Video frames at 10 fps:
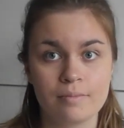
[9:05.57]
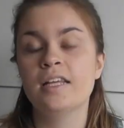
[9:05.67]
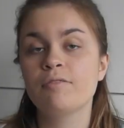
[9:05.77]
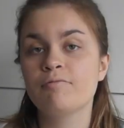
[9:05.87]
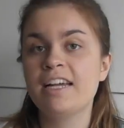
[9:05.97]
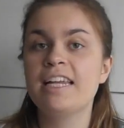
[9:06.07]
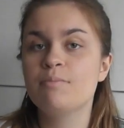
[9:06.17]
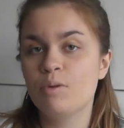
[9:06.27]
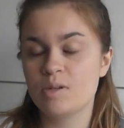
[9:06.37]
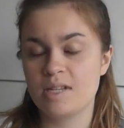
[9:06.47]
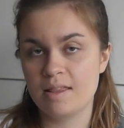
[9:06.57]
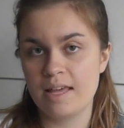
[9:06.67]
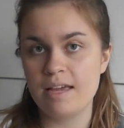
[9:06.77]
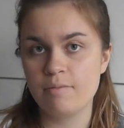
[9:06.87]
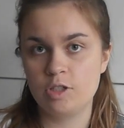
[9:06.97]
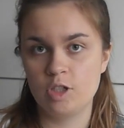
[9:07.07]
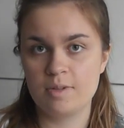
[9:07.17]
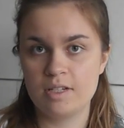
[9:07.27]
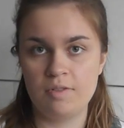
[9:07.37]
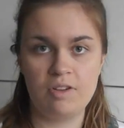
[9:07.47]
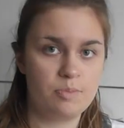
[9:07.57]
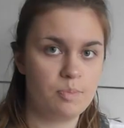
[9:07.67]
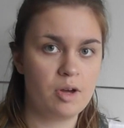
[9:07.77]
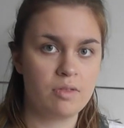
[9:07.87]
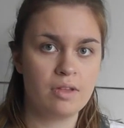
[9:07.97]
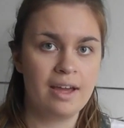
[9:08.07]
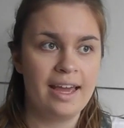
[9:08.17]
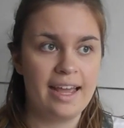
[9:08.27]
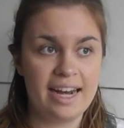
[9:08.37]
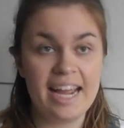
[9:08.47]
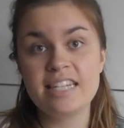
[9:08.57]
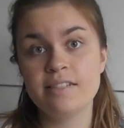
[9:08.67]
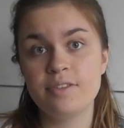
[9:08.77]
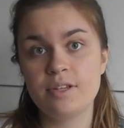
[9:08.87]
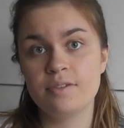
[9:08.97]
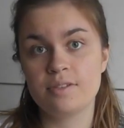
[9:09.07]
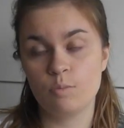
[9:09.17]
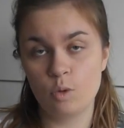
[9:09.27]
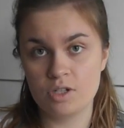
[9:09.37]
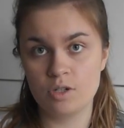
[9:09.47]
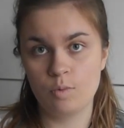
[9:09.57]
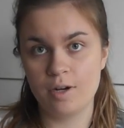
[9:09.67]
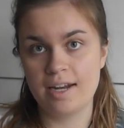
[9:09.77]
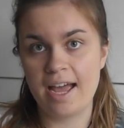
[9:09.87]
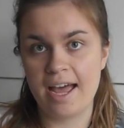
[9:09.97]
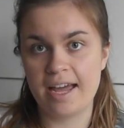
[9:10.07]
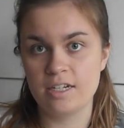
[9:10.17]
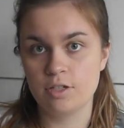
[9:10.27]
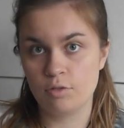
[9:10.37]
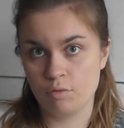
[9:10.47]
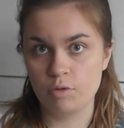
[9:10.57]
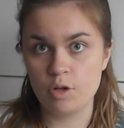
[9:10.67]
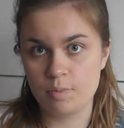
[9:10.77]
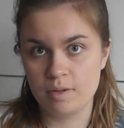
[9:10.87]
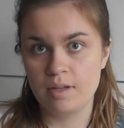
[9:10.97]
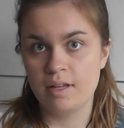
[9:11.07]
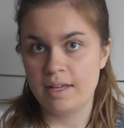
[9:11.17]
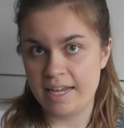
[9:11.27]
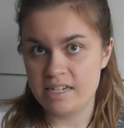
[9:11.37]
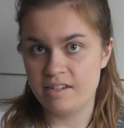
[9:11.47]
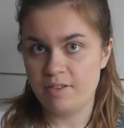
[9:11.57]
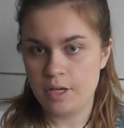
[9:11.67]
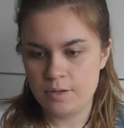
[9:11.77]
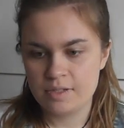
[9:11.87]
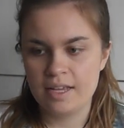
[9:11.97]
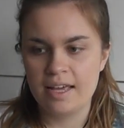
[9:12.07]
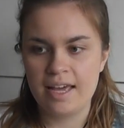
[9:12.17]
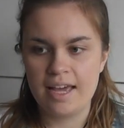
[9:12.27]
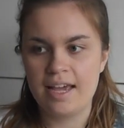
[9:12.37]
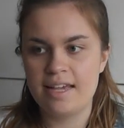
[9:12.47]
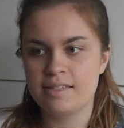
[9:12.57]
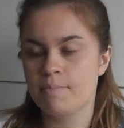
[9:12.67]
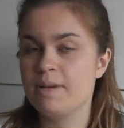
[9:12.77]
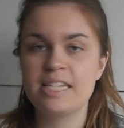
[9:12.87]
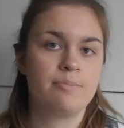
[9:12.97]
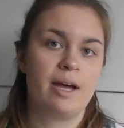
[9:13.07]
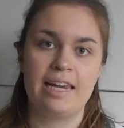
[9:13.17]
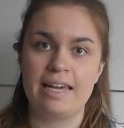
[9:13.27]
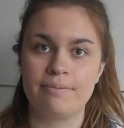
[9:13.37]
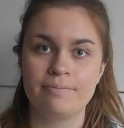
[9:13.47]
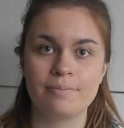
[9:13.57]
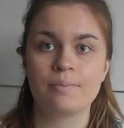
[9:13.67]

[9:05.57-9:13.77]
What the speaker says: Another really important thing with job interviews, both in interviews one-to-one and group interviews, is be smiley.